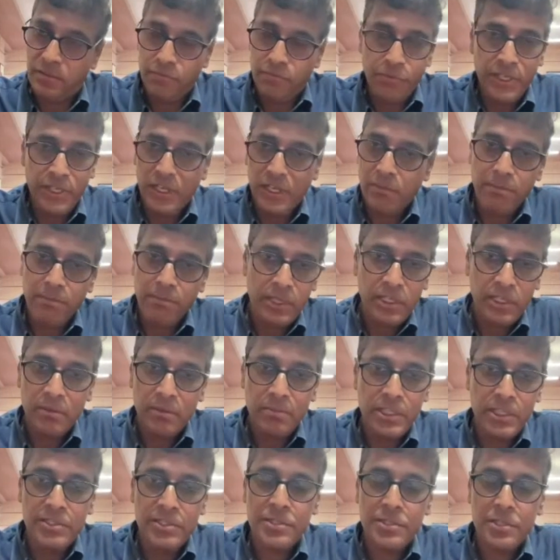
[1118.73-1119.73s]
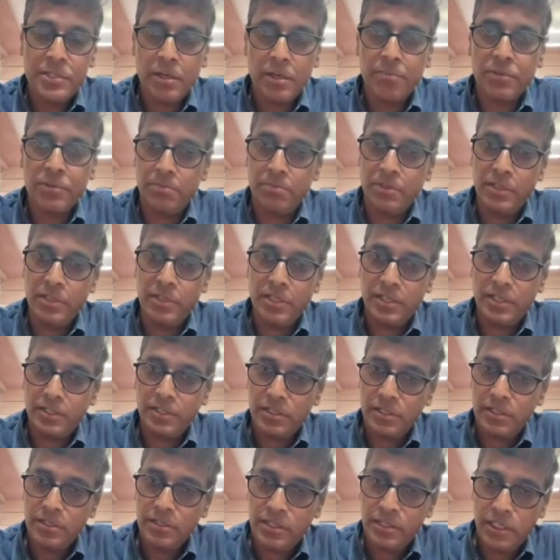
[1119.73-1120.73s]
we have many means of
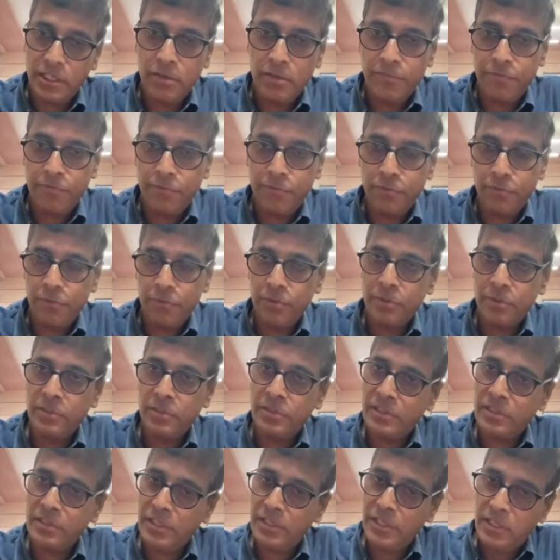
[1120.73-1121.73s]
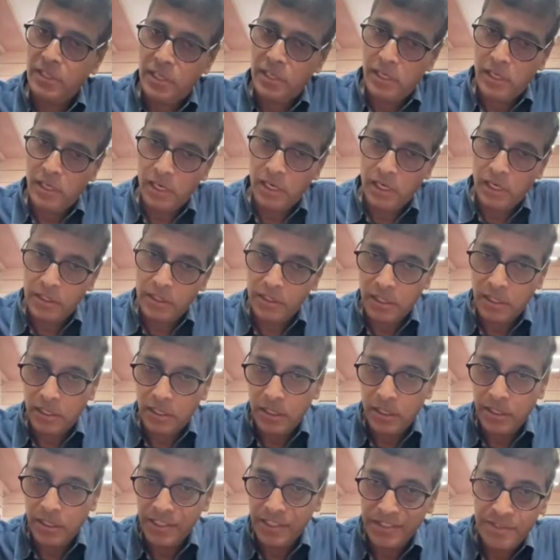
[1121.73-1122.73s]
communication, cell phone,
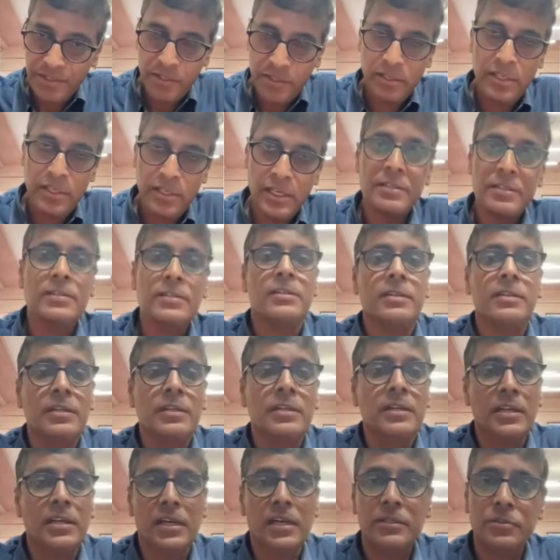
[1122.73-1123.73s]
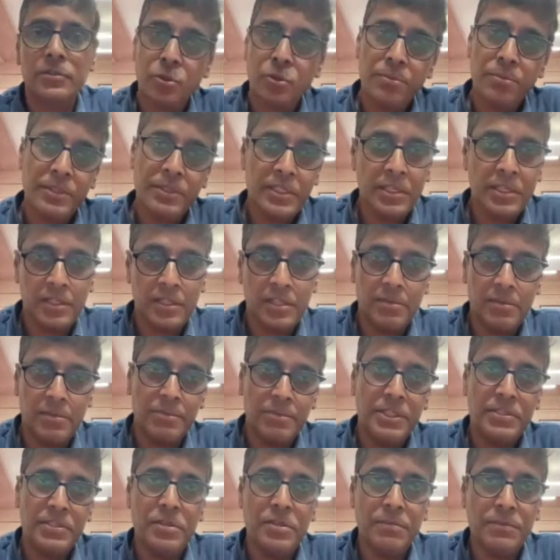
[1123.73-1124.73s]
the internet, and so many other
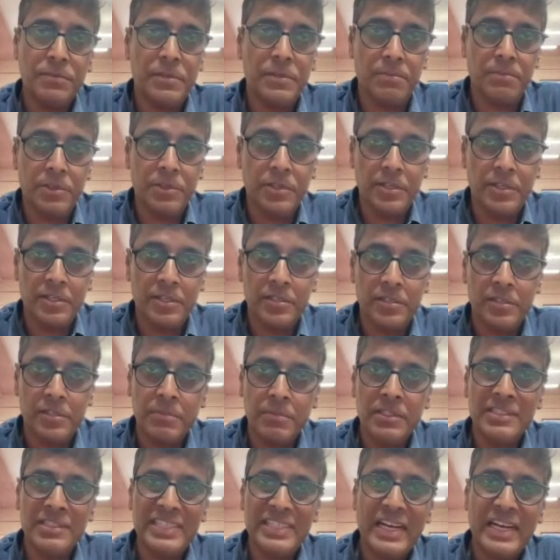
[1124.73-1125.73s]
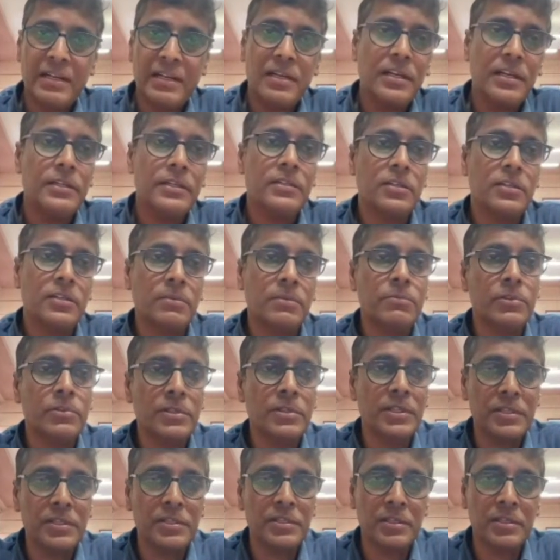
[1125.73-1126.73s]
means of communication. But satellite
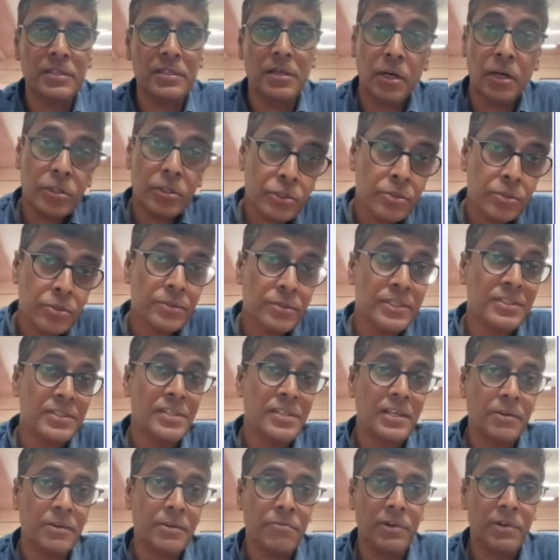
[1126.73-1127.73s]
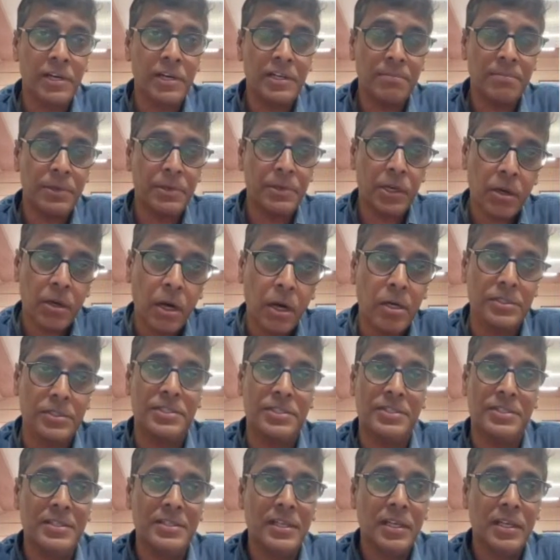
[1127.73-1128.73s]
communication also is required because